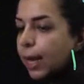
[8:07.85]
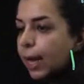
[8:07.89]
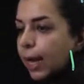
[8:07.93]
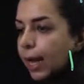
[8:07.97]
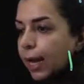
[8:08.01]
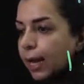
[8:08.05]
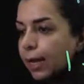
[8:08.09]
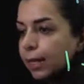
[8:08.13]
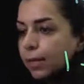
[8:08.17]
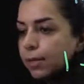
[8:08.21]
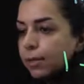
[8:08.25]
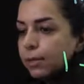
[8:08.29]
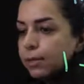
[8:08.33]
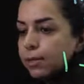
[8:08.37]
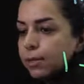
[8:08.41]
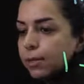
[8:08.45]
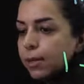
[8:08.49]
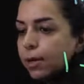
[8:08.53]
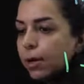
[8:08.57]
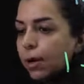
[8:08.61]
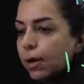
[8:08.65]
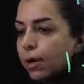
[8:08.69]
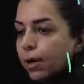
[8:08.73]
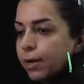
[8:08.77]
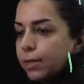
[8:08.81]
And
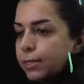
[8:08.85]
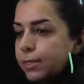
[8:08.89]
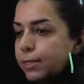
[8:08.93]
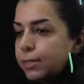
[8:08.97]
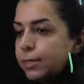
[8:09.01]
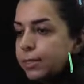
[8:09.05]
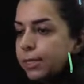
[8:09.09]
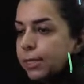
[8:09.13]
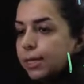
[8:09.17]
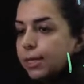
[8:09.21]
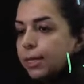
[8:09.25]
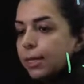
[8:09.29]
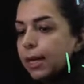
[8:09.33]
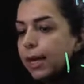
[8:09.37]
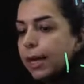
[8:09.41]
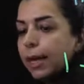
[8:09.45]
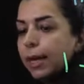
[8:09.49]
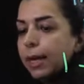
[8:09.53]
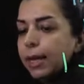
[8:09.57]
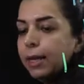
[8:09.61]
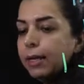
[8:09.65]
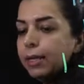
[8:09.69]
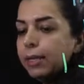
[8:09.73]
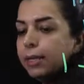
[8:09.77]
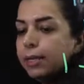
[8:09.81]
until
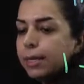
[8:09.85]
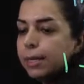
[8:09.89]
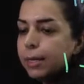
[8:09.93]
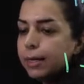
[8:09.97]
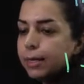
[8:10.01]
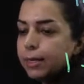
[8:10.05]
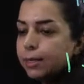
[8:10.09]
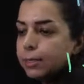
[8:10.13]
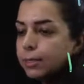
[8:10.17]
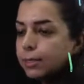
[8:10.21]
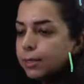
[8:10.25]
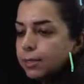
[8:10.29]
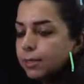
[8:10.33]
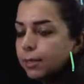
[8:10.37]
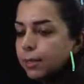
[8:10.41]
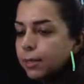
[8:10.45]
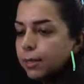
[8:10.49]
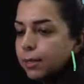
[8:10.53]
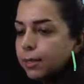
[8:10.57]
n years,